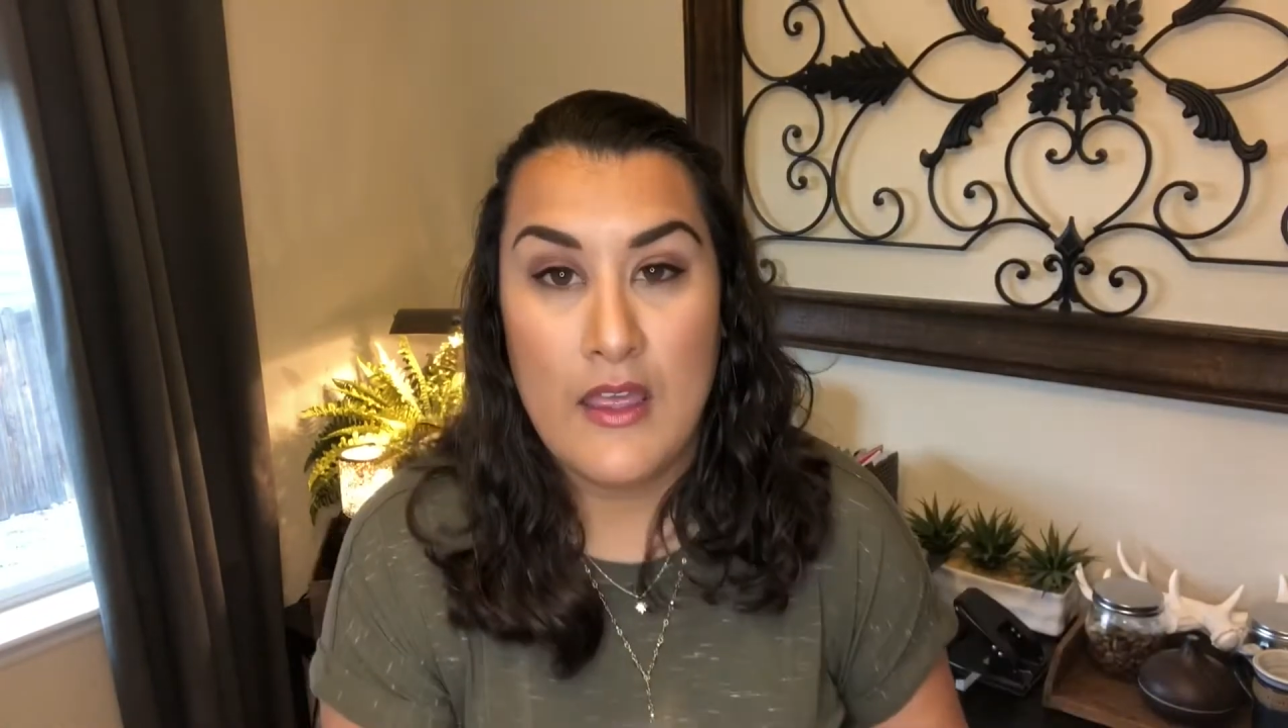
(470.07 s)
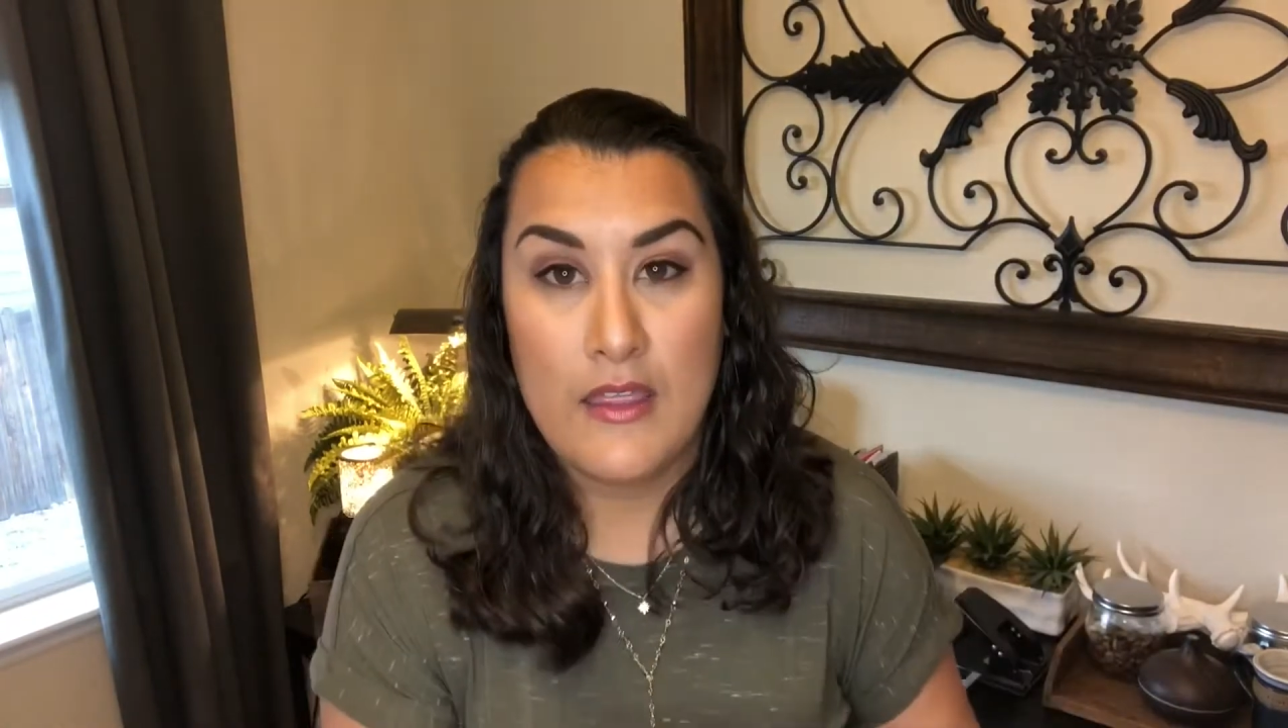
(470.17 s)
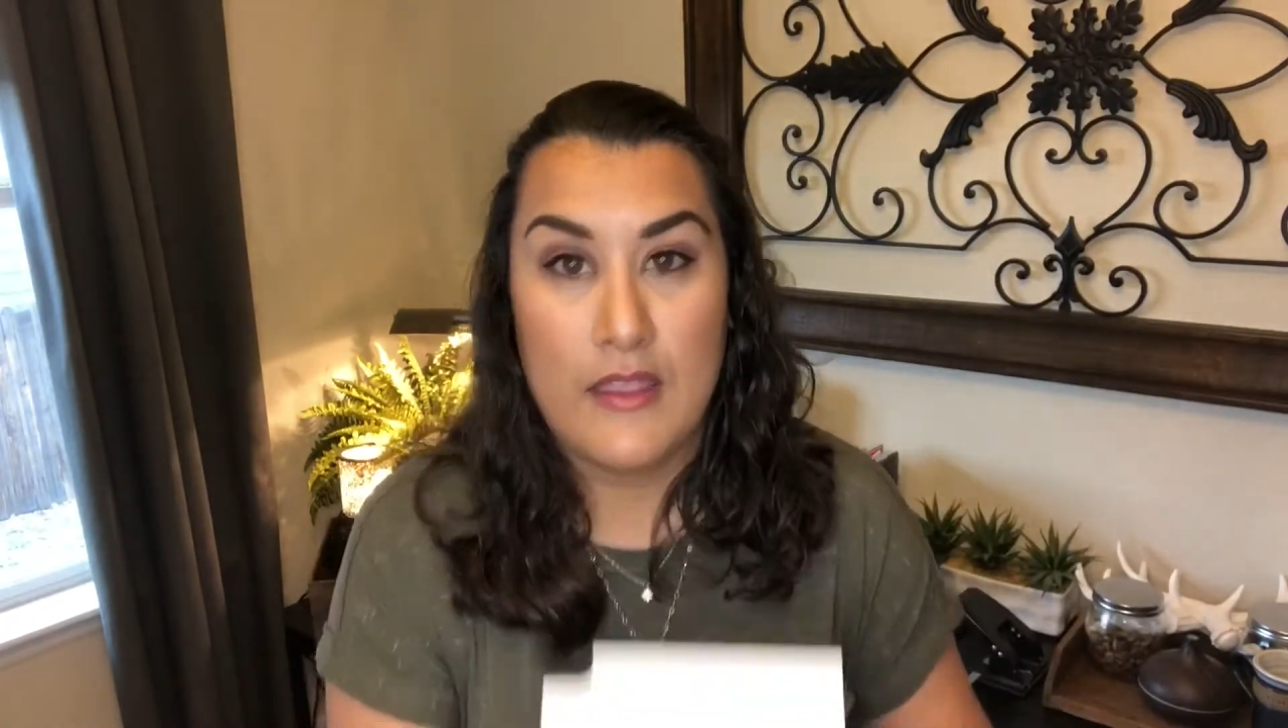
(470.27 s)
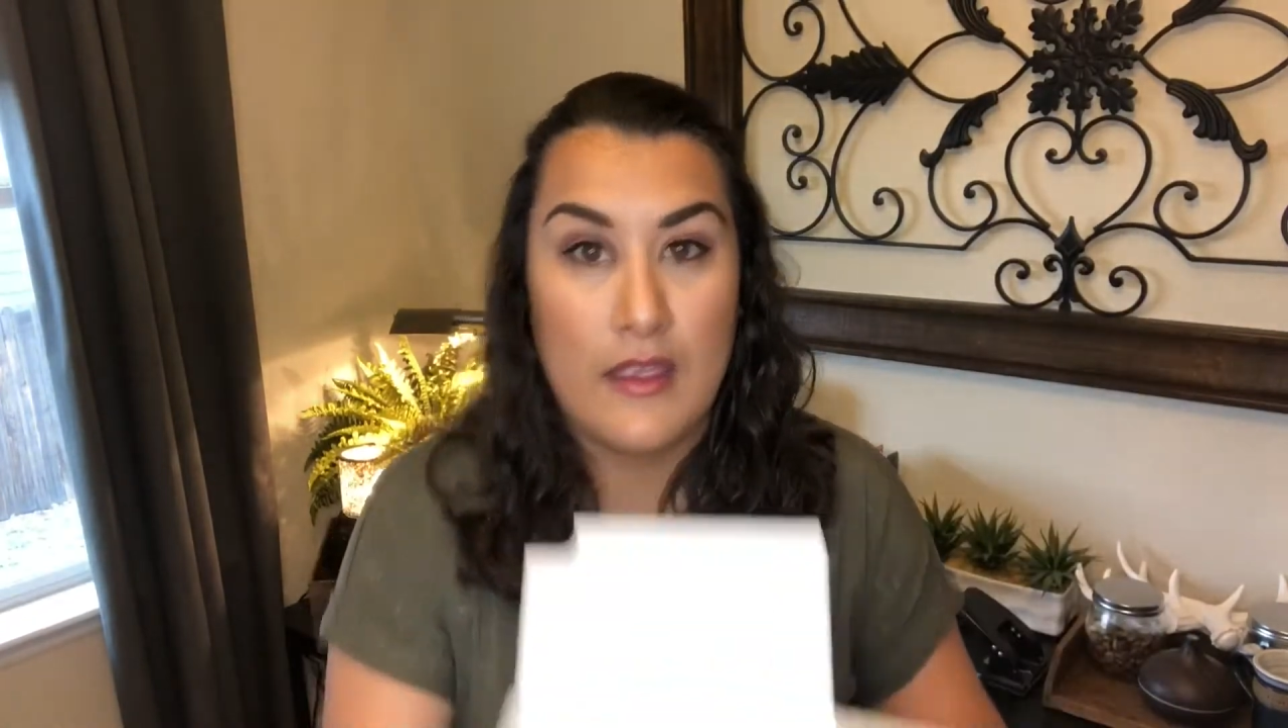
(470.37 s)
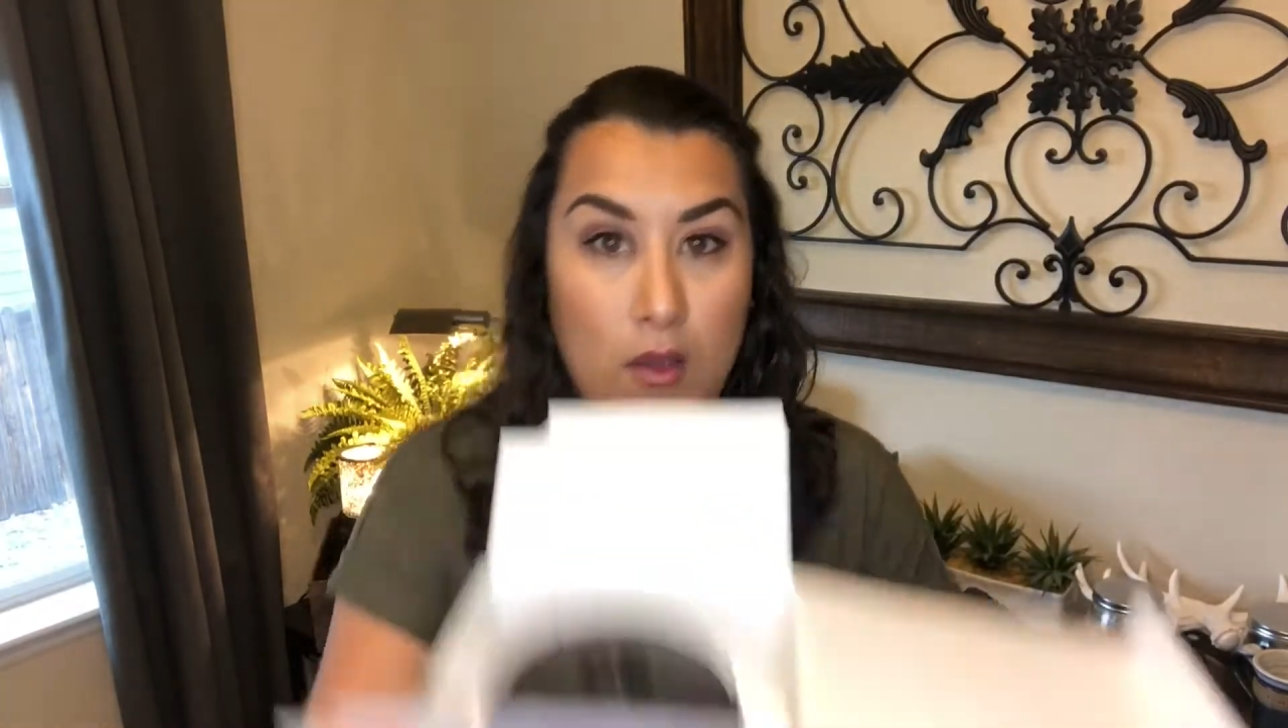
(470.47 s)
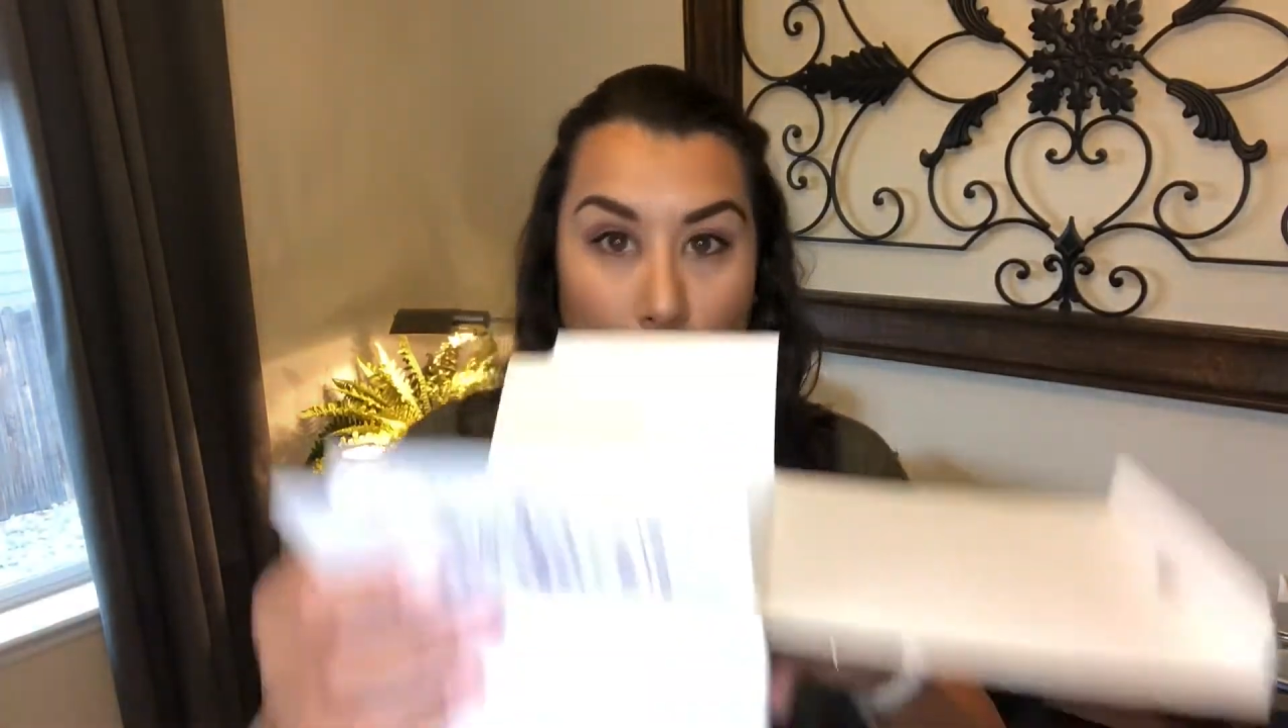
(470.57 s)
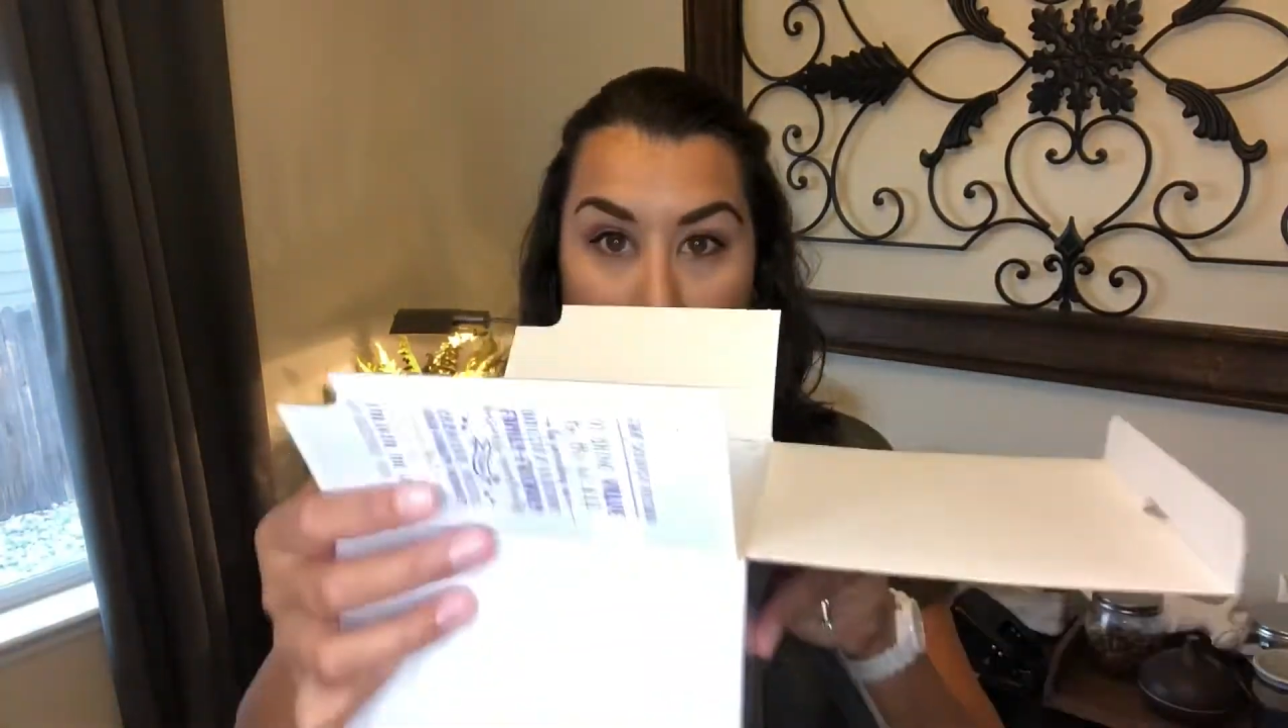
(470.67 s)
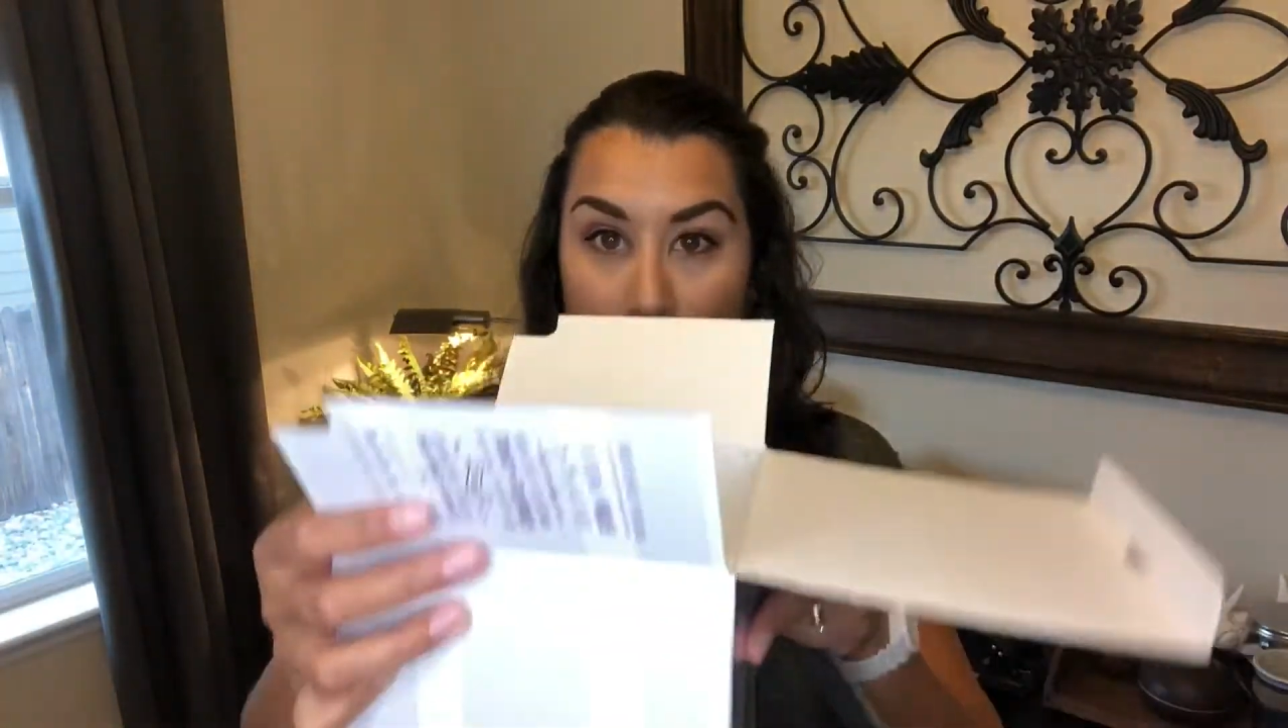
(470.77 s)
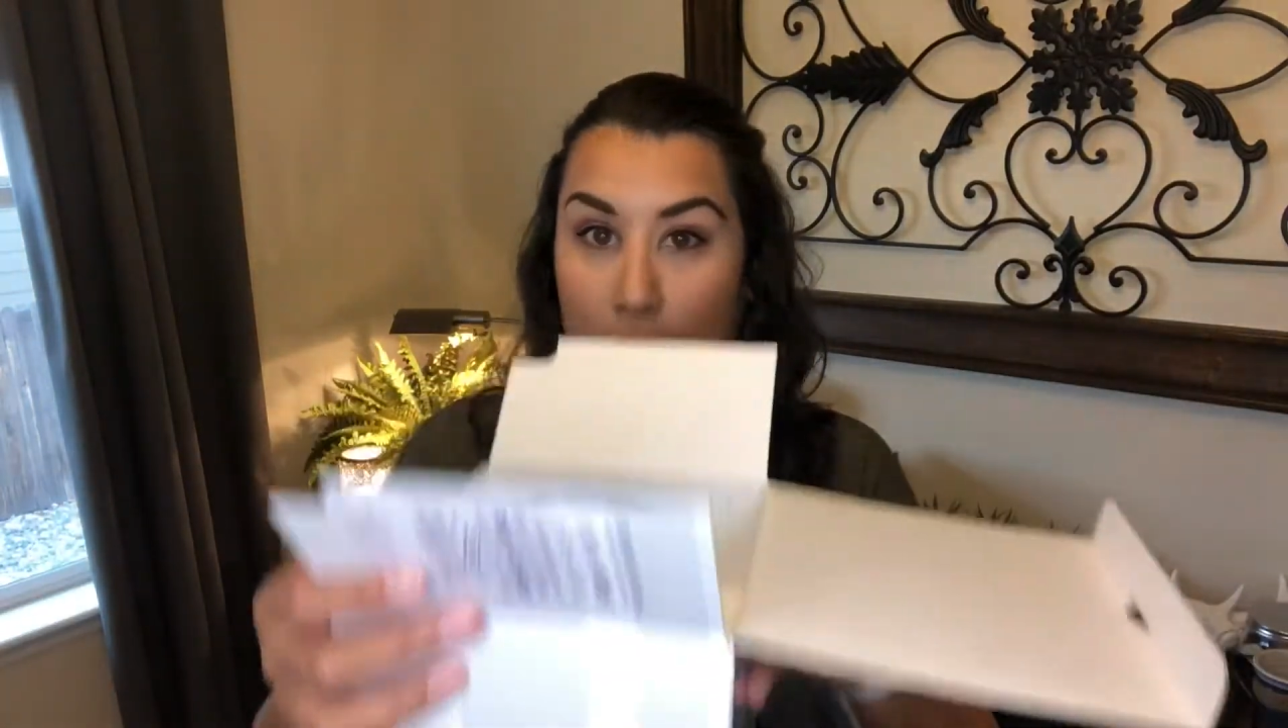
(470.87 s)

the warmer